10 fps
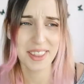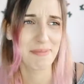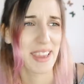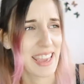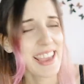with
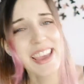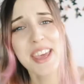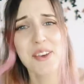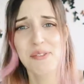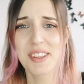me
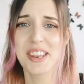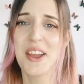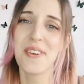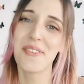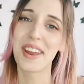if you
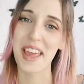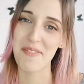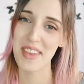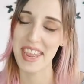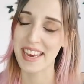know what I
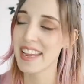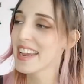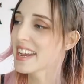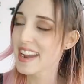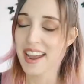mean.
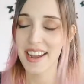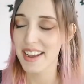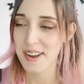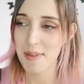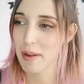
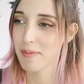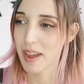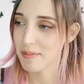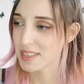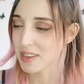Um, I'm,
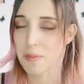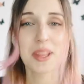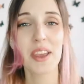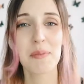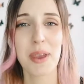I'm
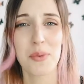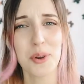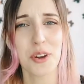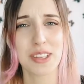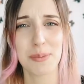stumbling on my
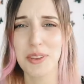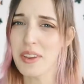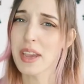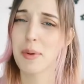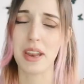words, but
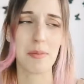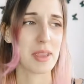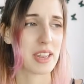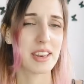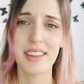you get what I
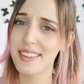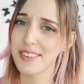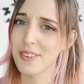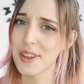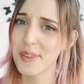mean,
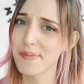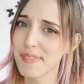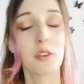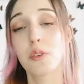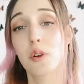don't you?
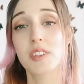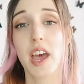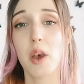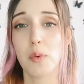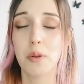And of course,
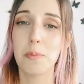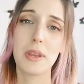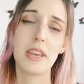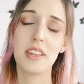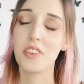I will
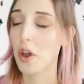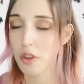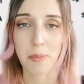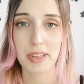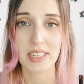be
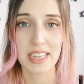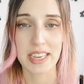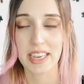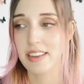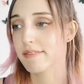documenting